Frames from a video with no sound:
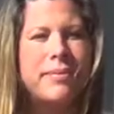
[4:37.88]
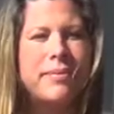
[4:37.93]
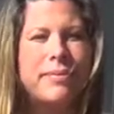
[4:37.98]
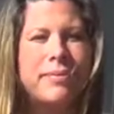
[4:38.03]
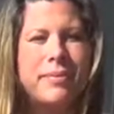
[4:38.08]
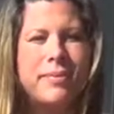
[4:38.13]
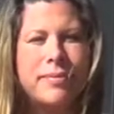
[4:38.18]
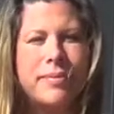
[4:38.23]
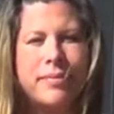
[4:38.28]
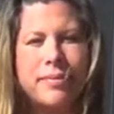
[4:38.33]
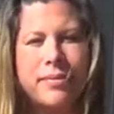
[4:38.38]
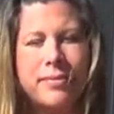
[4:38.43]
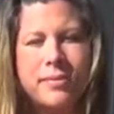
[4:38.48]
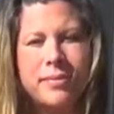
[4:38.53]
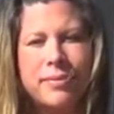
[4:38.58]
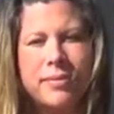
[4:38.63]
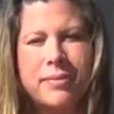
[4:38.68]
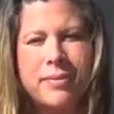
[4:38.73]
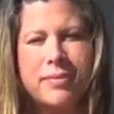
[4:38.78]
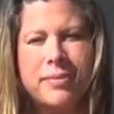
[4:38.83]

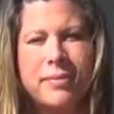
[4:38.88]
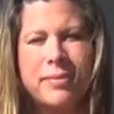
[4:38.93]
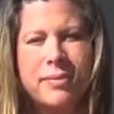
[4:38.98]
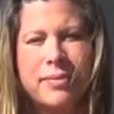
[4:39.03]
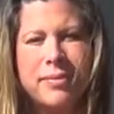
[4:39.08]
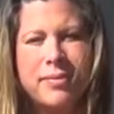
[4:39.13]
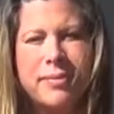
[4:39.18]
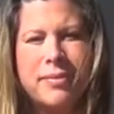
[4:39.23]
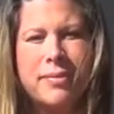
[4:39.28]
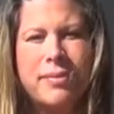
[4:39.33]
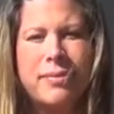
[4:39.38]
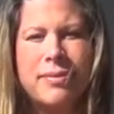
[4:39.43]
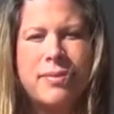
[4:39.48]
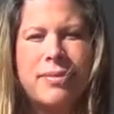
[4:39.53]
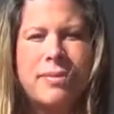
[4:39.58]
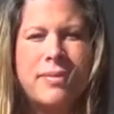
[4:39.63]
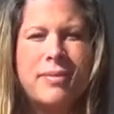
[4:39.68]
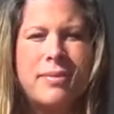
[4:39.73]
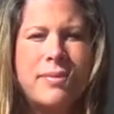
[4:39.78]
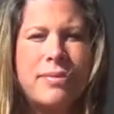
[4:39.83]

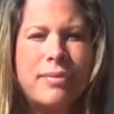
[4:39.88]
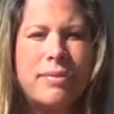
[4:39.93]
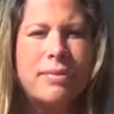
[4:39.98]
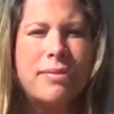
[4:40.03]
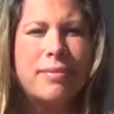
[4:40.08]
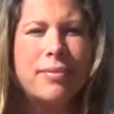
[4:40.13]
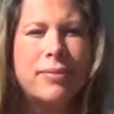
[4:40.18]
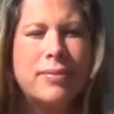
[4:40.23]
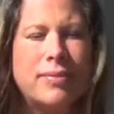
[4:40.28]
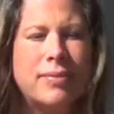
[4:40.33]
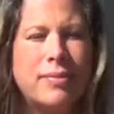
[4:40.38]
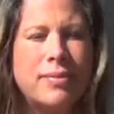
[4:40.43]
No words are spoken by the person on screen.